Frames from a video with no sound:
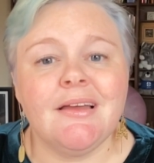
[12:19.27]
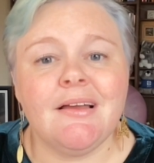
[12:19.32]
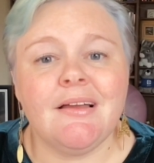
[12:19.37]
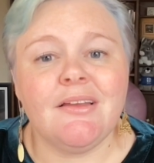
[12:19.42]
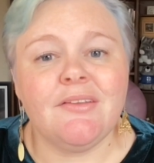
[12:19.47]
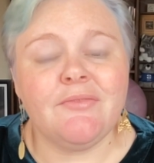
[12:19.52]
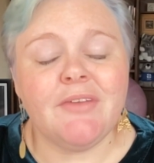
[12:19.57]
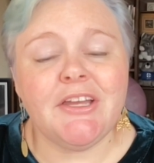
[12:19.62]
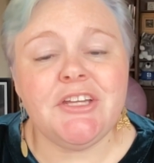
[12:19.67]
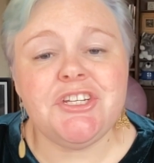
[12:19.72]
I
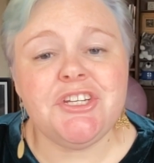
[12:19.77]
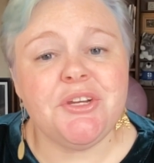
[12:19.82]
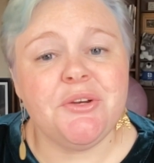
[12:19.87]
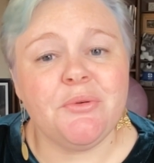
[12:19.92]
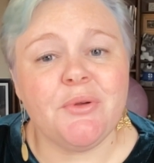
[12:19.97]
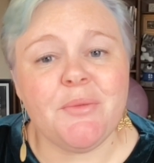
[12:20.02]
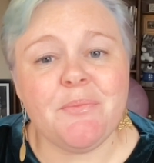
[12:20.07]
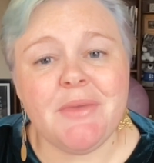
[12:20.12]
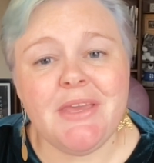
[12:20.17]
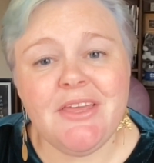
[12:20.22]
invite you to
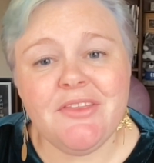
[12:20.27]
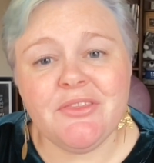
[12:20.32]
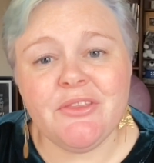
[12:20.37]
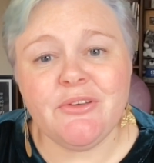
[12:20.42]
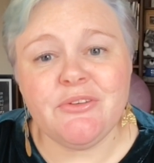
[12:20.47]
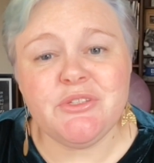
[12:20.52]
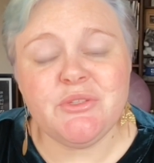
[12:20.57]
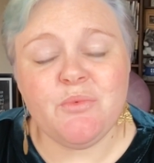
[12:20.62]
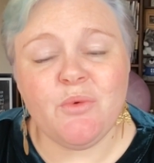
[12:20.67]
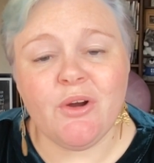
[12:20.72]
repeat
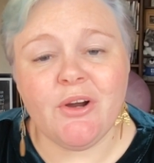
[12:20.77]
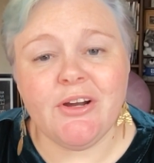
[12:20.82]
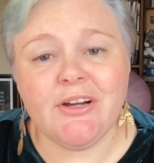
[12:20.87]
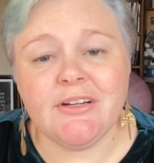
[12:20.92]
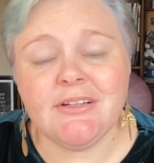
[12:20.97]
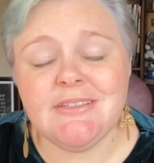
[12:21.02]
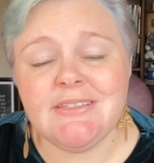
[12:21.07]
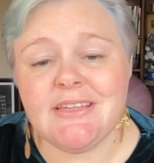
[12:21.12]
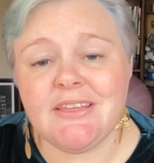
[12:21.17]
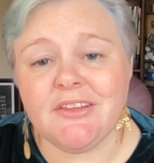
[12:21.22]
those
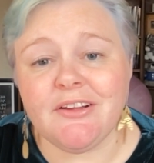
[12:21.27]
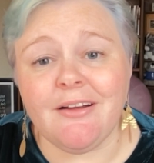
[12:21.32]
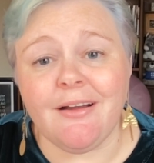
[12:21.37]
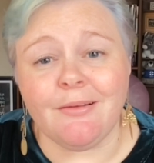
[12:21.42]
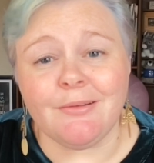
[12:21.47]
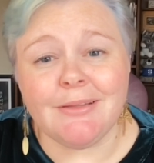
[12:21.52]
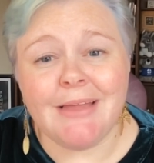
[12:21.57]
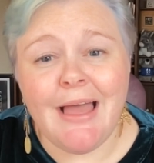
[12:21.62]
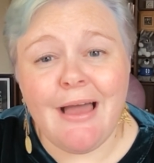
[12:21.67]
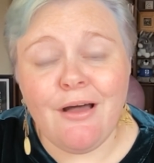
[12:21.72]
words either
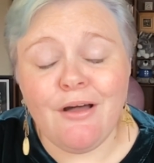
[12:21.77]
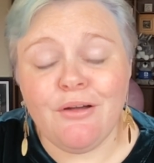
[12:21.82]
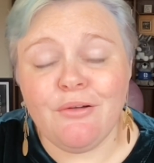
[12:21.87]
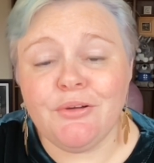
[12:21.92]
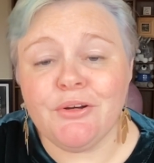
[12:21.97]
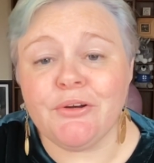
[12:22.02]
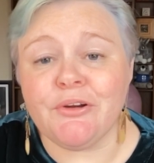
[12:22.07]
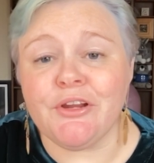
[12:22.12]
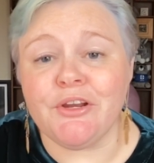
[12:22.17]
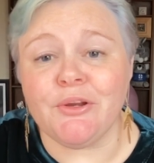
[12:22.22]
out
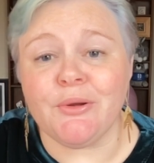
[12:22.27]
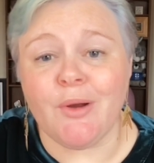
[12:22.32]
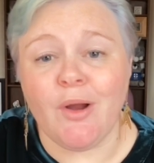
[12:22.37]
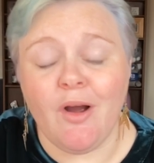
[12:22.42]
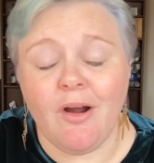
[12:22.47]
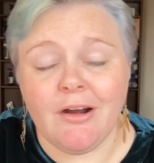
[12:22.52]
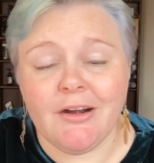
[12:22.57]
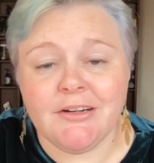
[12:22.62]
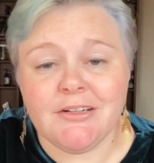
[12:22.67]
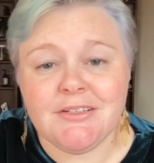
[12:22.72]
loud or in your
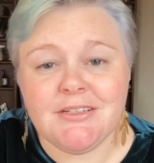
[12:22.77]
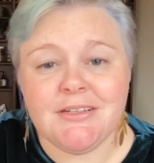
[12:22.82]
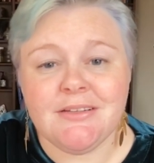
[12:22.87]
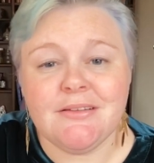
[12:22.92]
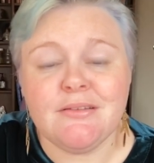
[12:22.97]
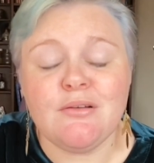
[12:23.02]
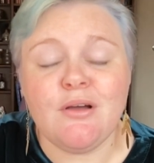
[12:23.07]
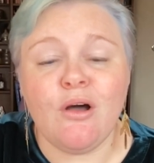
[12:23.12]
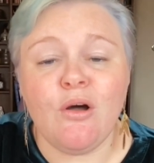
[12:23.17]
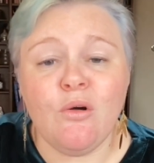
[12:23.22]
heart
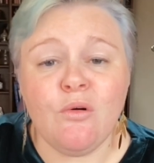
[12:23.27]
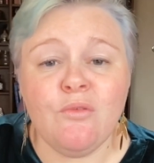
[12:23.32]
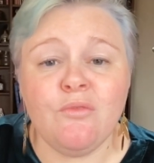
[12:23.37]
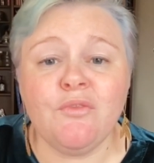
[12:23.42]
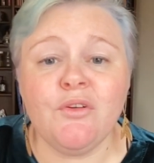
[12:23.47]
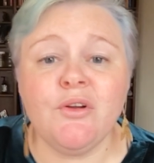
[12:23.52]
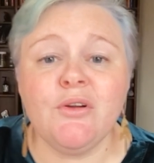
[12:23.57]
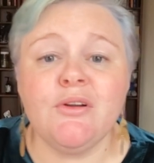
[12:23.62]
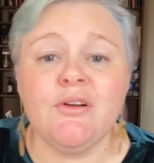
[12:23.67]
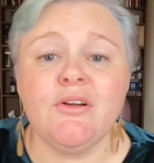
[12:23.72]

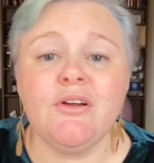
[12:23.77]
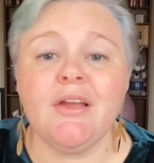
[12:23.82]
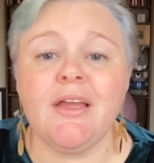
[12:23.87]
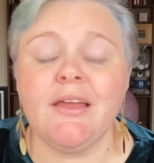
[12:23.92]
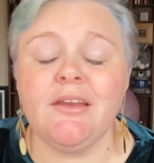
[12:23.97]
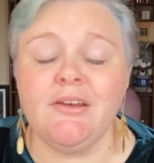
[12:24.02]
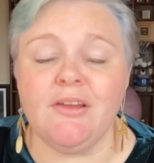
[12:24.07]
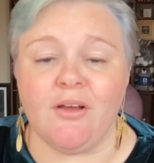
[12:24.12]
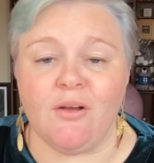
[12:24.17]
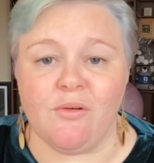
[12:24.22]
over
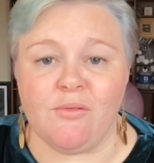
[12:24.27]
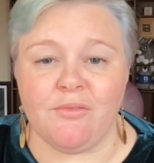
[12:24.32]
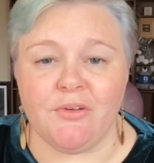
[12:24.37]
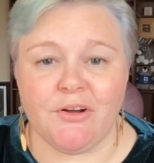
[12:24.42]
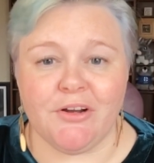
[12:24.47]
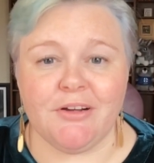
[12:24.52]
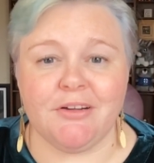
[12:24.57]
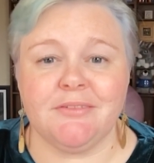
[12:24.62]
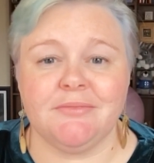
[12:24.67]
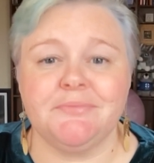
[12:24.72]
and
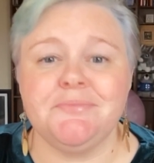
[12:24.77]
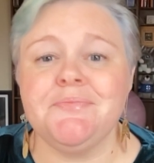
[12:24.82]
over.